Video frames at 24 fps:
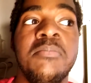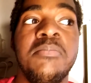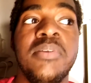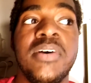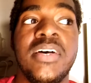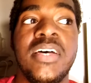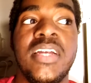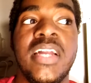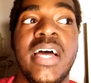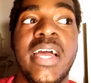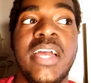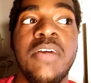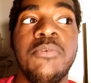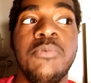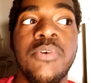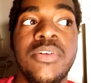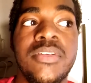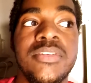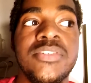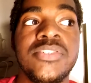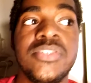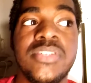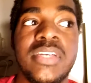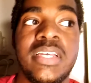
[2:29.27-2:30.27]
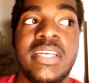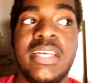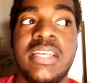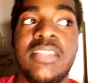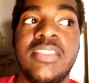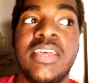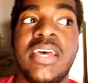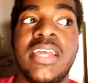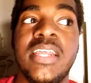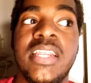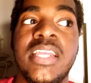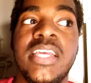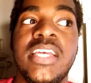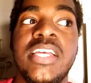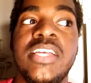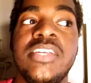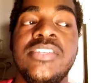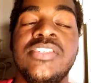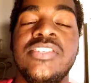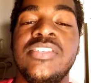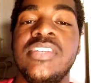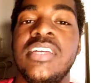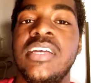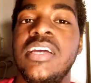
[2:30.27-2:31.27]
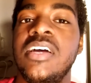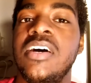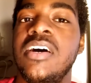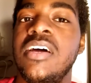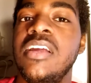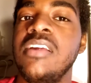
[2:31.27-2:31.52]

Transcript: but I will say that it's